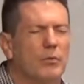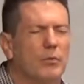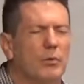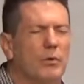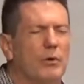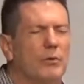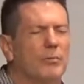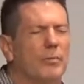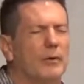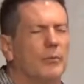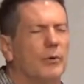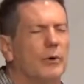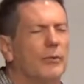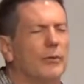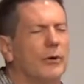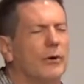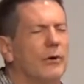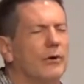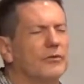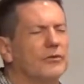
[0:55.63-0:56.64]
word but we
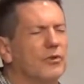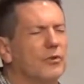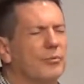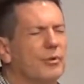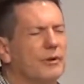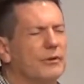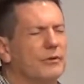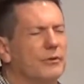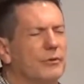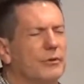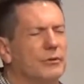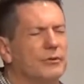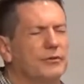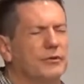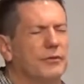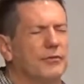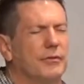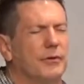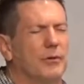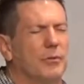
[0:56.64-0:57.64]
would also be doers
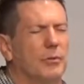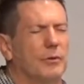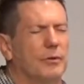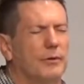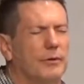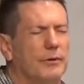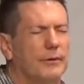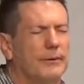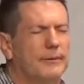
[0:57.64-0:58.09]
of your word